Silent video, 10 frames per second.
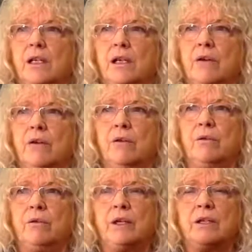going
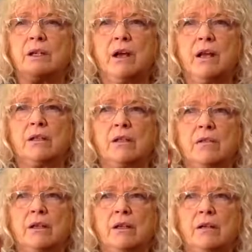through each
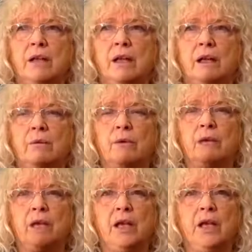color with
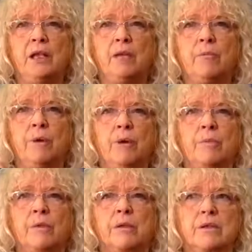a healing
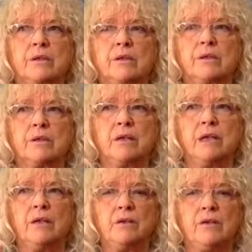purpose
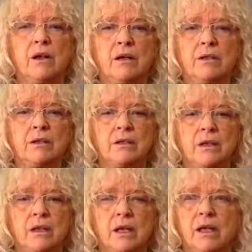that unites
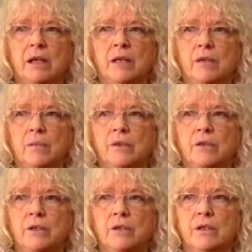the
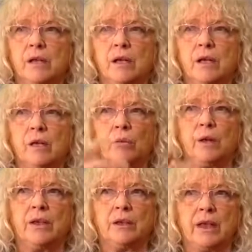person
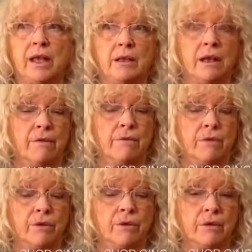with that life
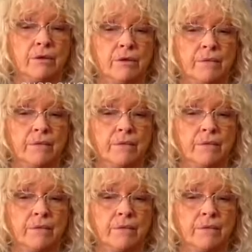force